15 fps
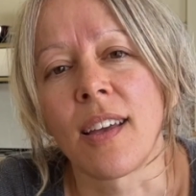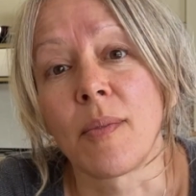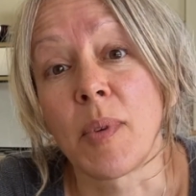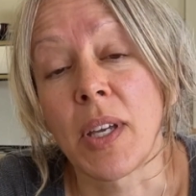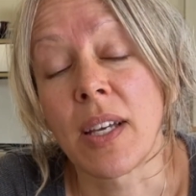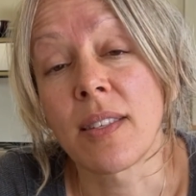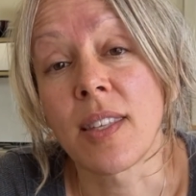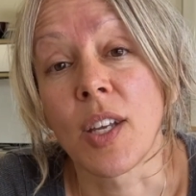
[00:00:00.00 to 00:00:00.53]

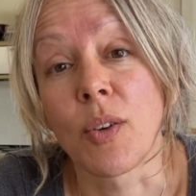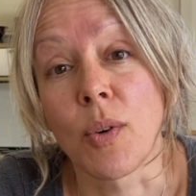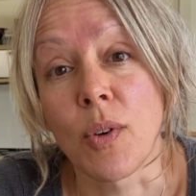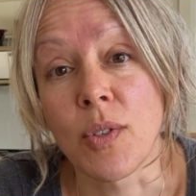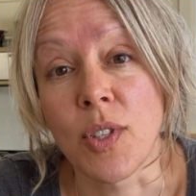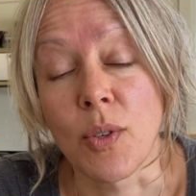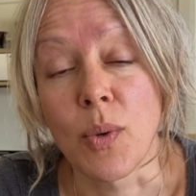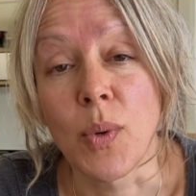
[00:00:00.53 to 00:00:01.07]
because they grow
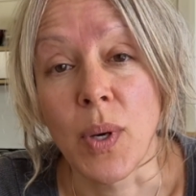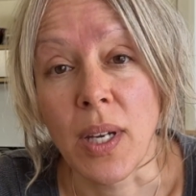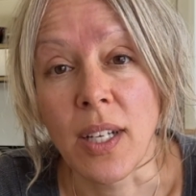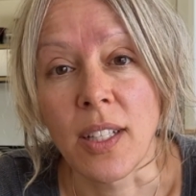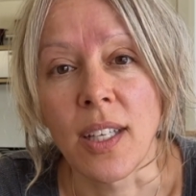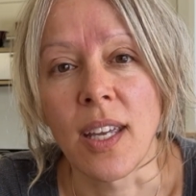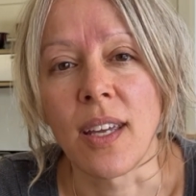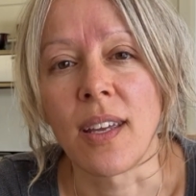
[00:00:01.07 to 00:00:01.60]
so
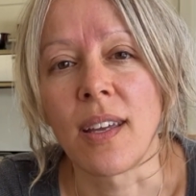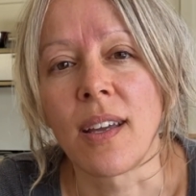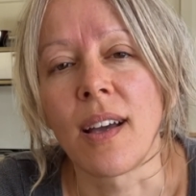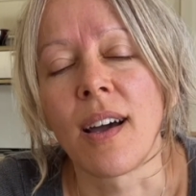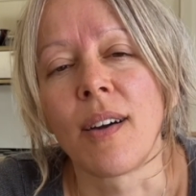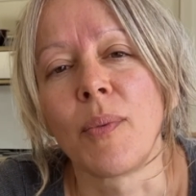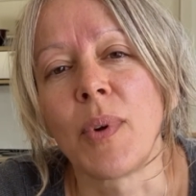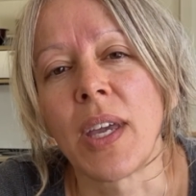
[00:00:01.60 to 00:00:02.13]
quickly,
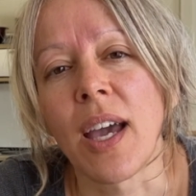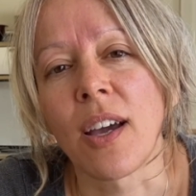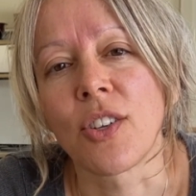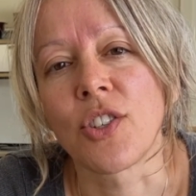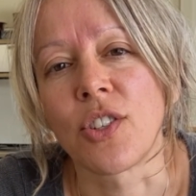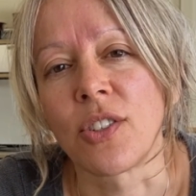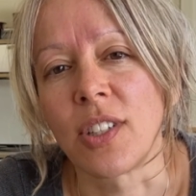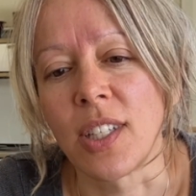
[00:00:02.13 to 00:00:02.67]
we
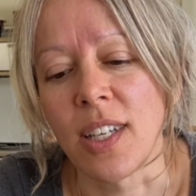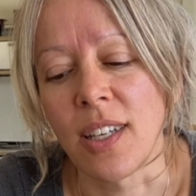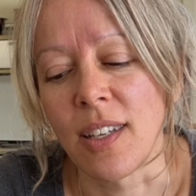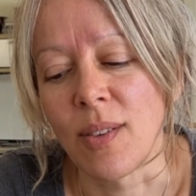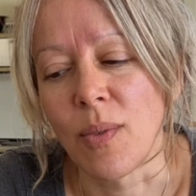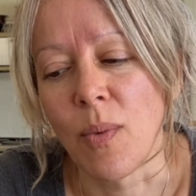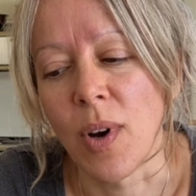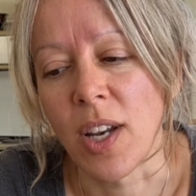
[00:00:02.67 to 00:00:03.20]
actually
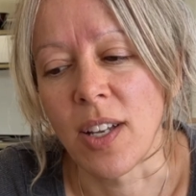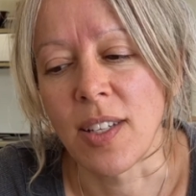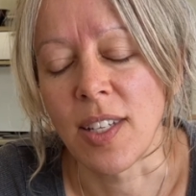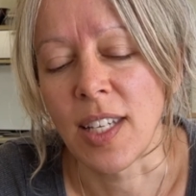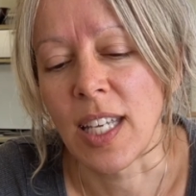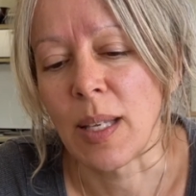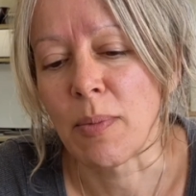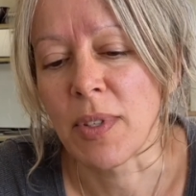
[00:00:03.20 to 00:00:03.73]
wanted to
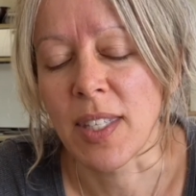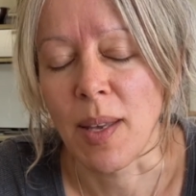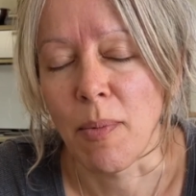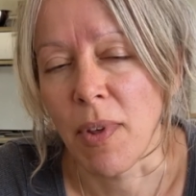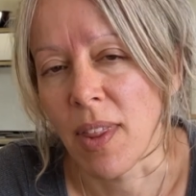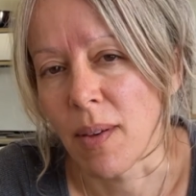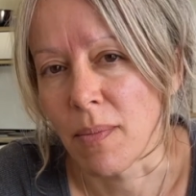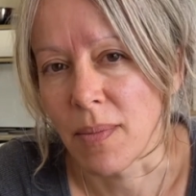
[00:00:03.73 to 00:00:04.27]
keep some
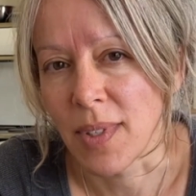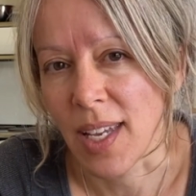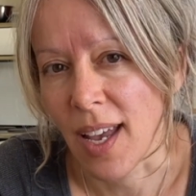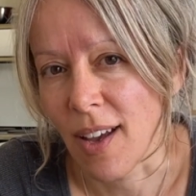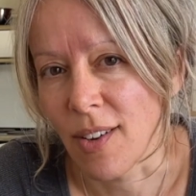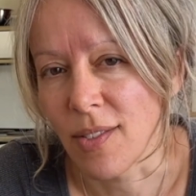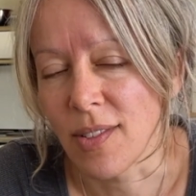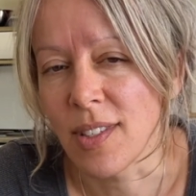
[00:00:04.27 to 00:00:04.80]
of them
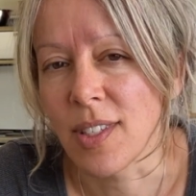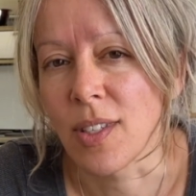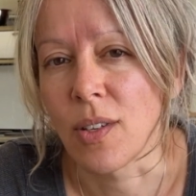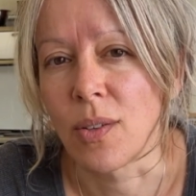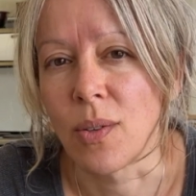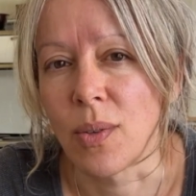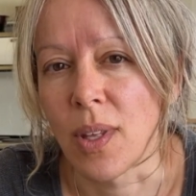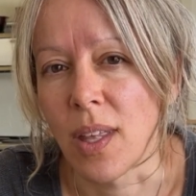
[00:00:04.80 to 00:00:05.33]
down
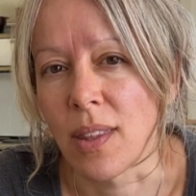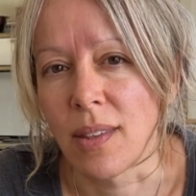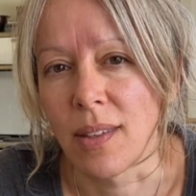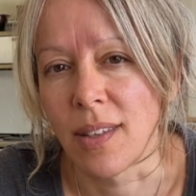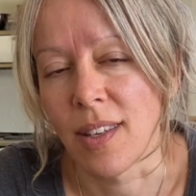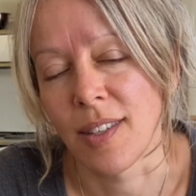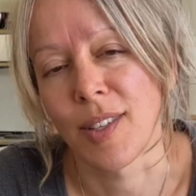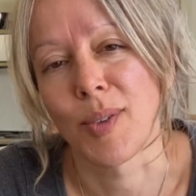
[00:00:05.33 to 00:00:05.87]
so that it
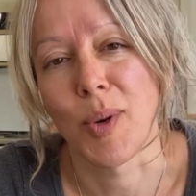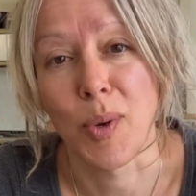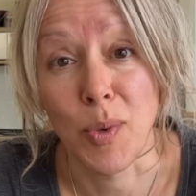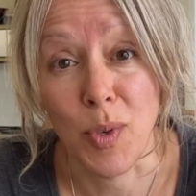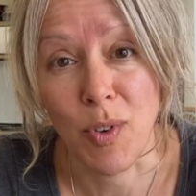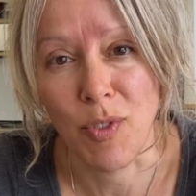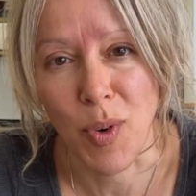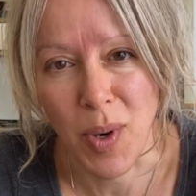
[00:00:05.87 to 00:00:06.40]
doesn't grow
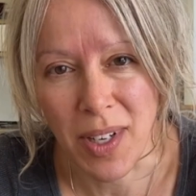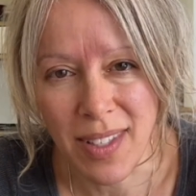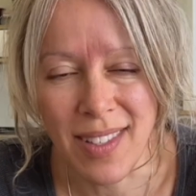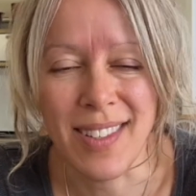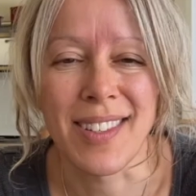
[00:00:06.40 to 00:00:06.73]
into a forest.